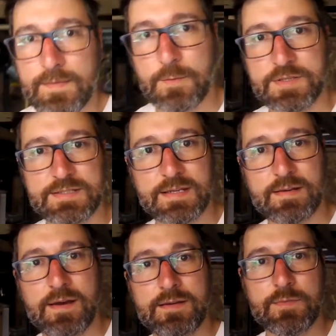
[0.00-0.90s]
Then we stick it
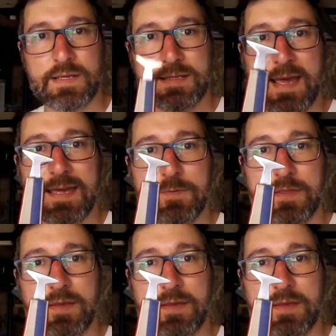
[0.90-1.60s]
on and we attack it with